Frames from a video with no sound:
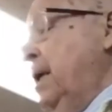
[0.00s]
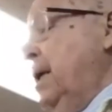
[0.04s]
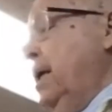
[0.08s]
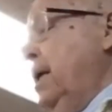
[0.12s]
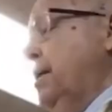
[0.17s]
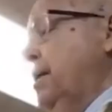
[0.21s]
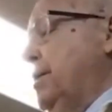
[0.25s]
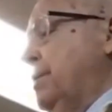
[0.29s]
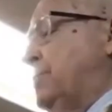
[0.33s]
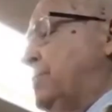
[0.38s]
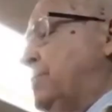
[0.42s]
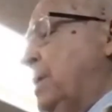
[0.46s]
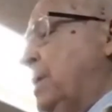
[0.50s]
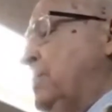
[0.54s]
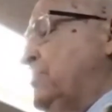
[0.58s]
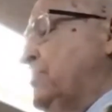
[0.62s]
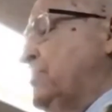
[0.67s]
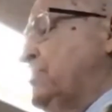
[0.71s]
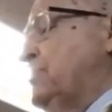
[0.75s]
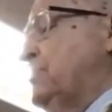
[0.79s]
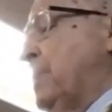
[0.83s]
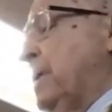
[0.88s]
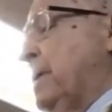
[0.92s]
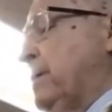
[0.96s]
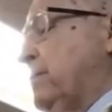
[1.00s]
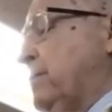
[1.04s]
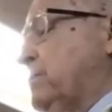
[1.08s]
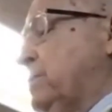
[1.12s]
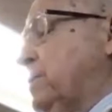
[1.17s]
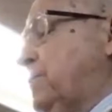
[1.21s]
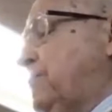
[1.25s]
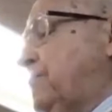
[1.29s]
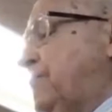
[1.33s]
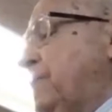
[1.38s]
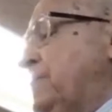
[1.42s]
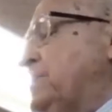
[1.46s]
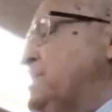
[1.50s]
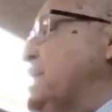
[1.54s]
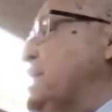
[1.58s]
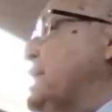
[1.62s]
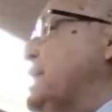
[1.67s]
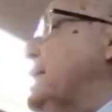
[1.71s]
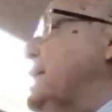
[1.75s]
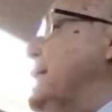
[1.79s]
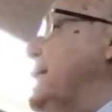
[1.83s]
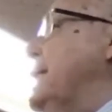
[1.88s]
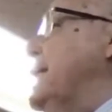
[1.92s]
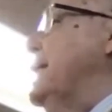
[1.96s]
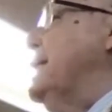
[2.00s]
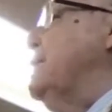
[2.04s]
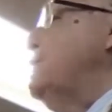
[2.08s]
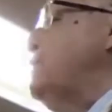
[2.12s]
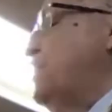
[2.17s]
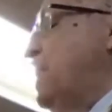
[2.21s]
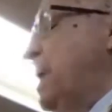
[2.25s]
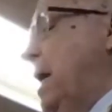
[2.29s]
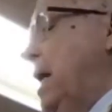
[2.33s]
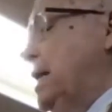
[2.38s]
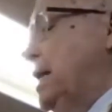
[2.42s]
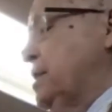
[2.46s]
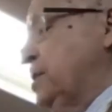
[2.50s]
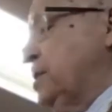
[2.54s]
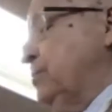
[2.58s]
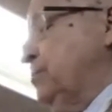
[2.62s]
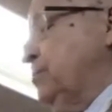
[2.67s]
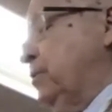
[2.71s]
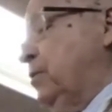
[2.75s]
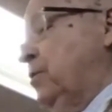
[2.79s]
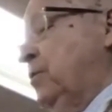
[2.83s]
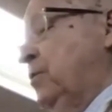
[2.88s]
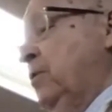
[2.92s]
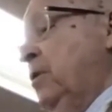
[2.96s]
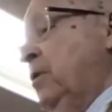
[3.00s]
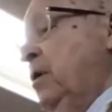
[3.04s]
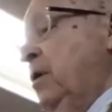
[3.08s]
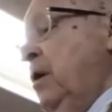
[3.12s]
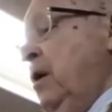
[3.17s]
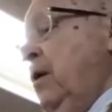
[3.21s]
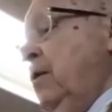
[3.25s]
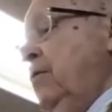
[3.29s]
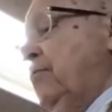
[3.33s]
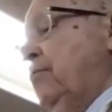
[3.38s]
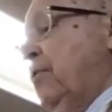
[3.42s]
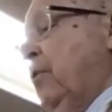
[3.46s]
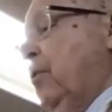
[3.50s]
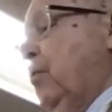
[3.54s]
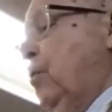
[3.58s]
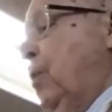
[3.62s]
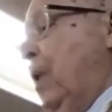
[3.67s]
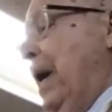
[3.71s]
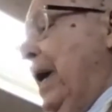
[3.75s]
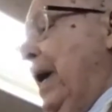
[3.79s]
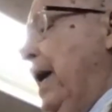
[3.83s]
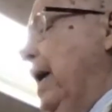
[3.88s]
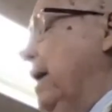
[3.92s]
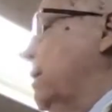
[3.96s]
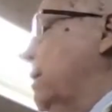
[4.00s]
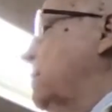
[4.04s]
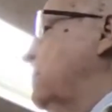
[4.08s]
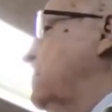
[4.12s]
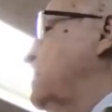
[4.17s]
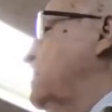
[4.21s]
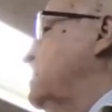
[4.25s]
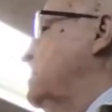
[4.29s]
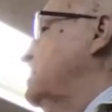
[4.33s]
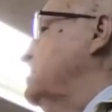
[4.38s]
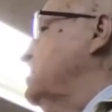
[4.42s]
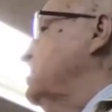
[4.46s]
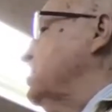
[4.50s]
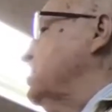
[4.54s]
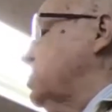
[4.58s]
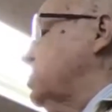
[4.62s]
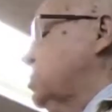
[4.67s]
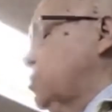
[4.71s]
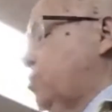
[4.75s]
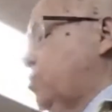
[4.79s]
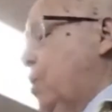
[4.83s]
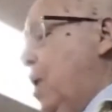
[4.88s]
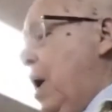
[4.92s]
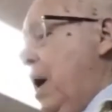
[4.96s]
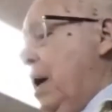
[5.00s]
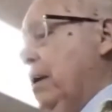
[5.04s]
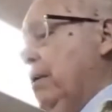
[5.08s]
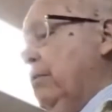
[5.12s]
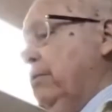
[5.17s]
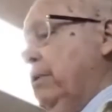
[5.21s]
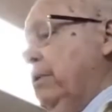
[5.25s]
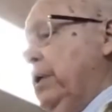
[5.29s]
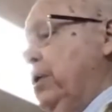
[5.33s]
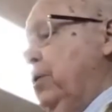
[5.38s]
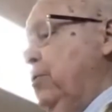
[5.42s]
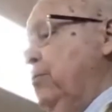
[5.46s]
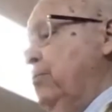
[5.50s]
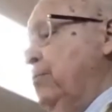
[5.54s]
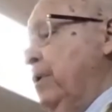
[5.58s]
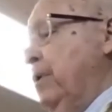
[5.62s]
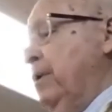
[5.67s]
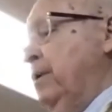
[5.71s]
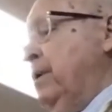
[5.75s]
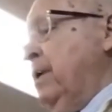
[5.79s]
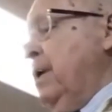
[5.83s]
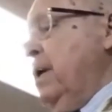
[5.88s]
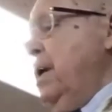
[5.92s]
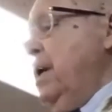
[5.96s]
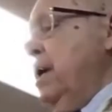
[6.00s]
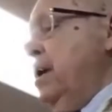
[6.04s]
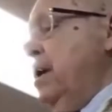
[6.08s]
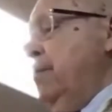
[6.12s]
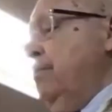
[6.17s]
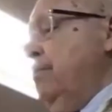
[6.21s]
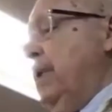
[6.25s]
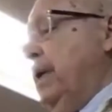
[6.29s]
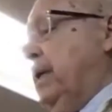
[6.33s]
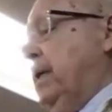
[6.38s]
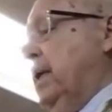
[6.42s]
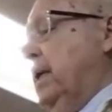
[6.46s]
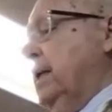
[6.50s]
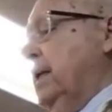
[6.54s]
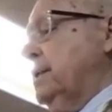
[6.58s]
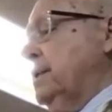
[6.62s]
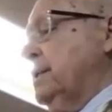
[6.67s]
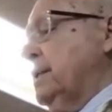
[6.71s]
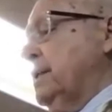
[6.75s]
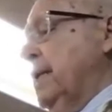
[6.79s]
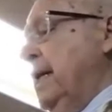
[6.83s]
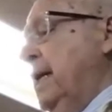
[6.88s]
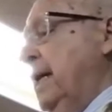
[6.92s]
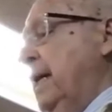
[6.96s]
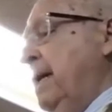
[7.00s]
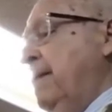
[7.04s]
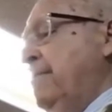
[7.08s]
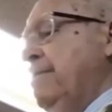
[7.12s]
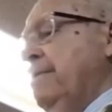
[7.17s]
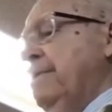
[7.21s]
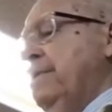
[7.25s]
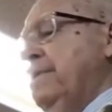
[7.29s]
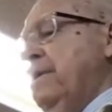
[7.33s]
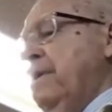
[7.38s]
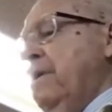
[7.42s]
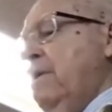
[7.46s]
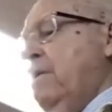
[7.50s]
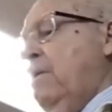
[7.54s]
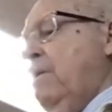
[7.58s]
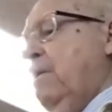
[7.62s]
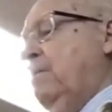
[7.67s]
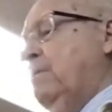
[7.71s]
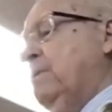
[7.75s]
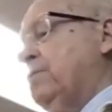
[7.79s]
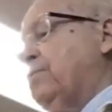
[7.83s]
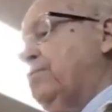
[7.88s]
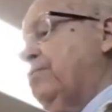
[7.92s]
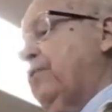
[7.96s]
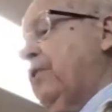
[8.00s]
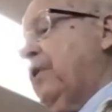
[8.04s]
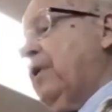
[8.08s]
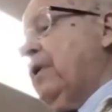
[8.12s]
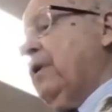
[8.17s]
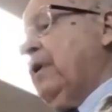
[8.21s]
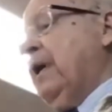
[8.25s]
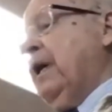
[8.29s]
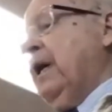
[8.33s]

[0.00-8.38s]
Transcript: The teacher said it was physically impossible for a whale to swallow a human because even though it was very